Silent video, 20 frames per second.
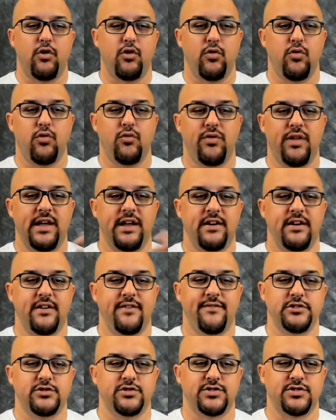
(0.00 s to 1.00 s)
who the
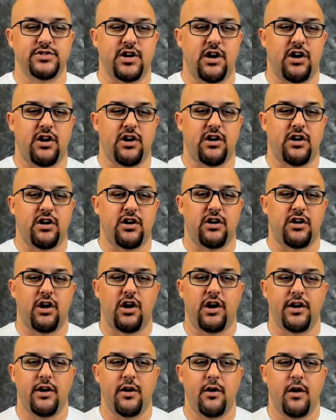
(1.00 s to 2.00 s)
individuals are
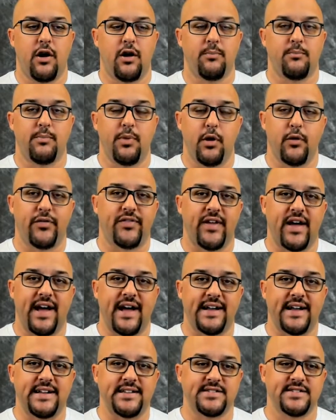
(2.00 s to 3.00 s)
on both
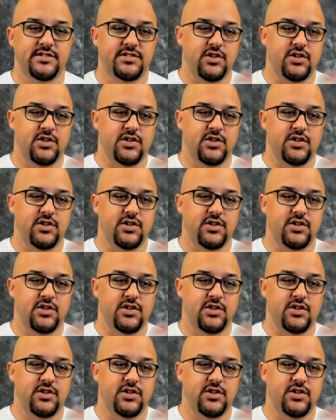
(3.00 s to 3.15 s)
sides.